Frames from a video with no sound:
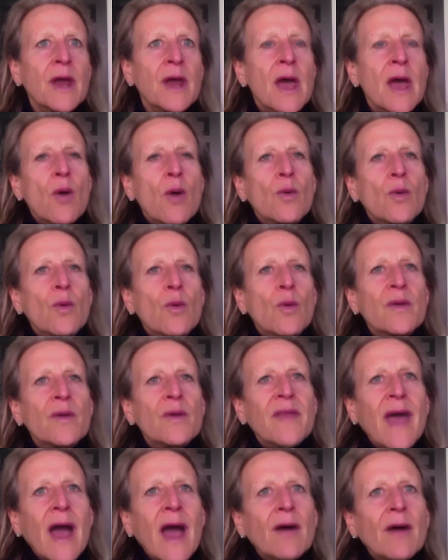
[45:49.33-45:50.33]

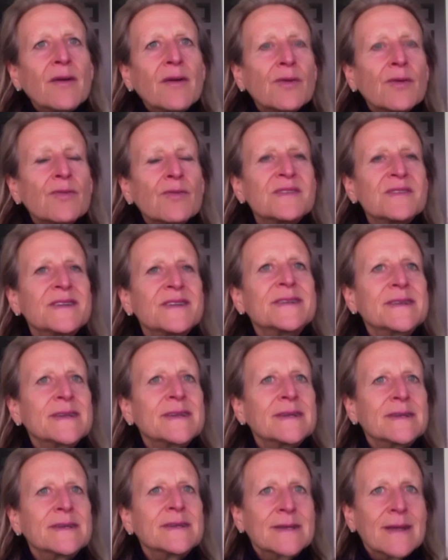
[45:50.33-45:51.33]
without a
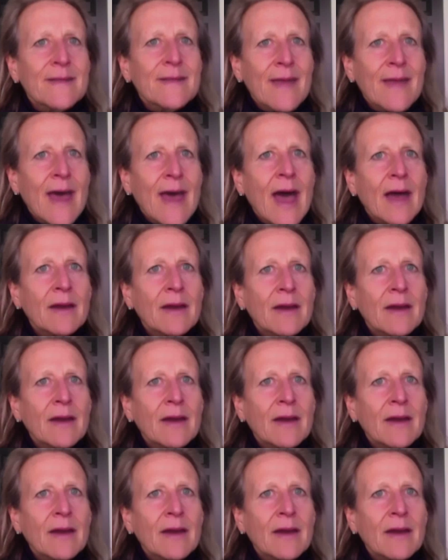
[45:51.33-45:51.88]
resistance to that.